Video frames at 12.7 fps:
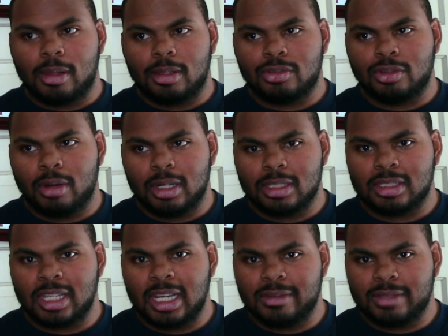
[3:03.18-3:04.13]
Jordan
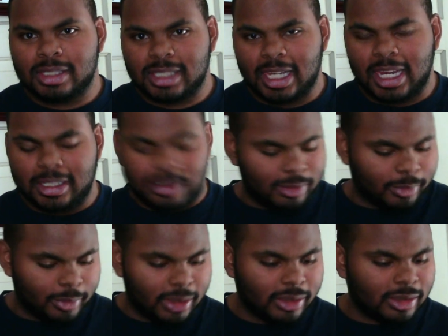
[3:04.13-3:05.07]
Davis' case, so
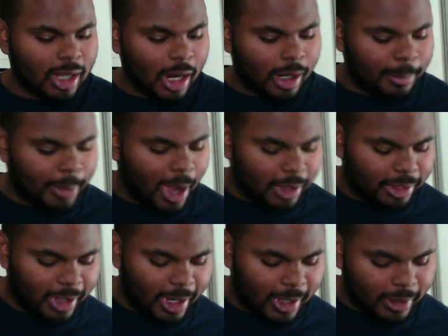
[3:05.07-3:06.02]
we'll talk
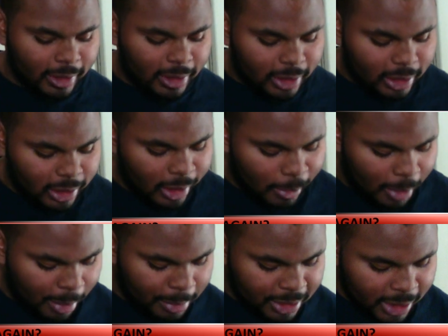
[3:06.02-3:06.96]
about that here
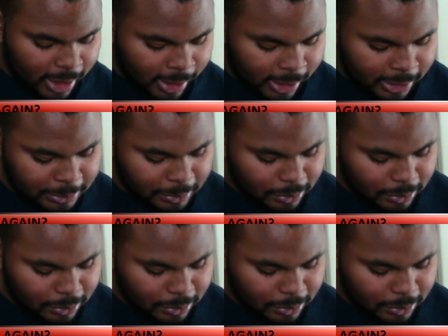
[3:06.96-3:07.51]
momentarily.